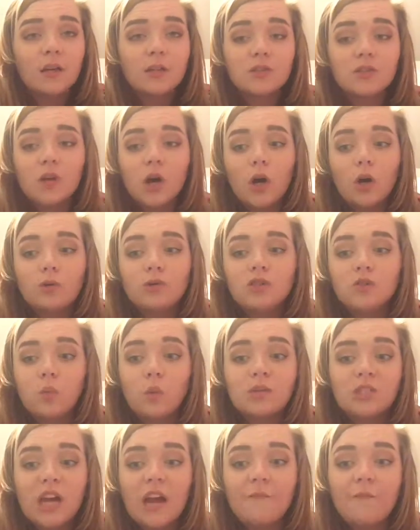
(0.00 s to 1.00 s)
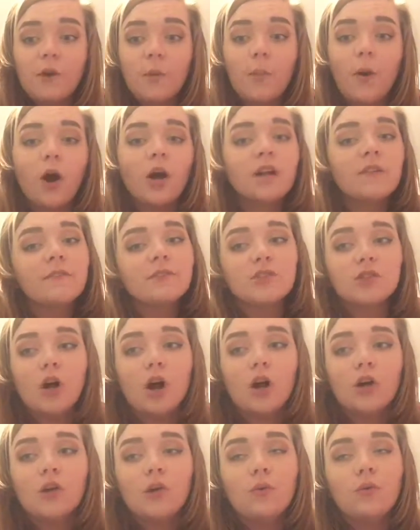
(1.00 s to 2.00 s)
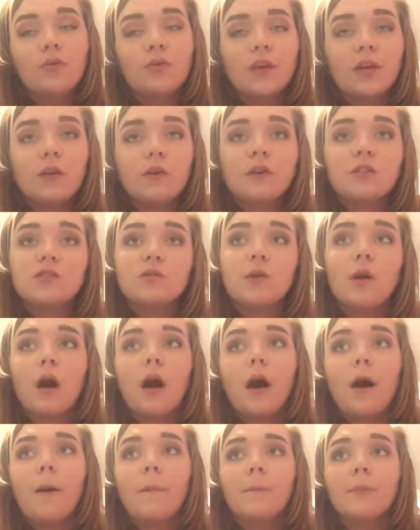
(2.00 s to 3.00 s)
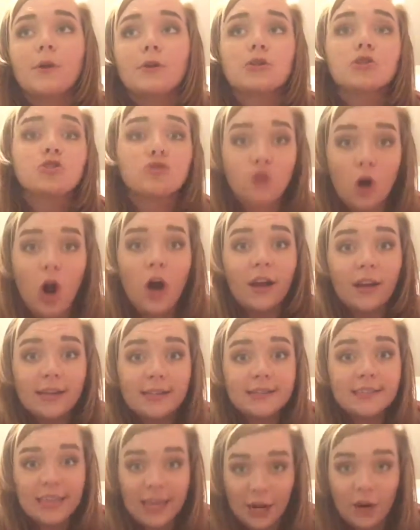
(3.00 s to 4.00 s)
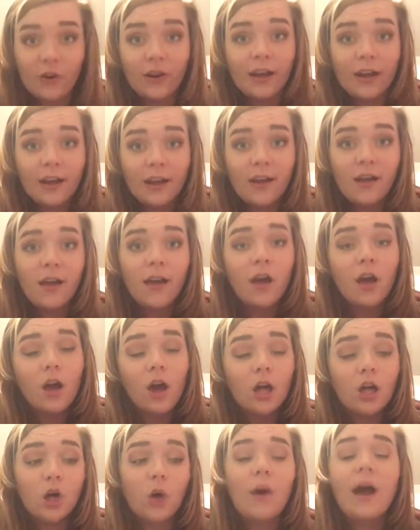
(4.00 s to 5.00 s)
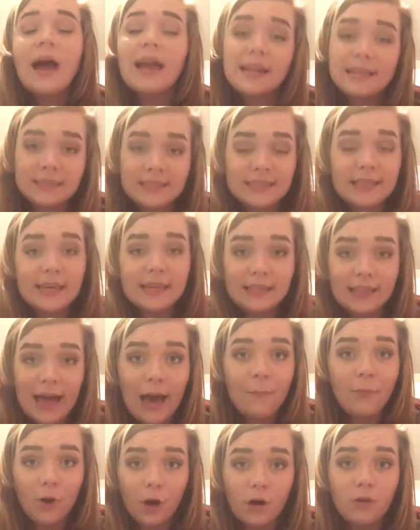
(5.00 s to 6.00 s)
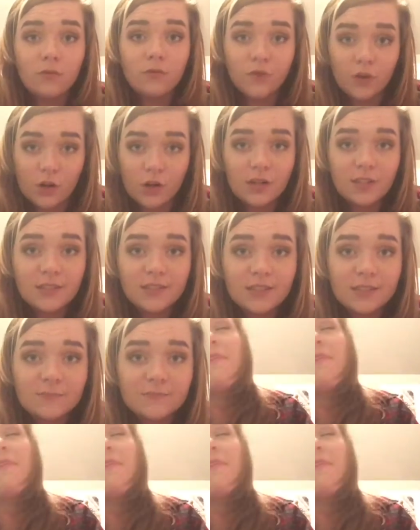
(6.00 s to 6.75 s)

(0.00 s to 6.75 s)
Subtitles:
So just whichever part of the song you feel is your strongest area, go ahead and sing that part first.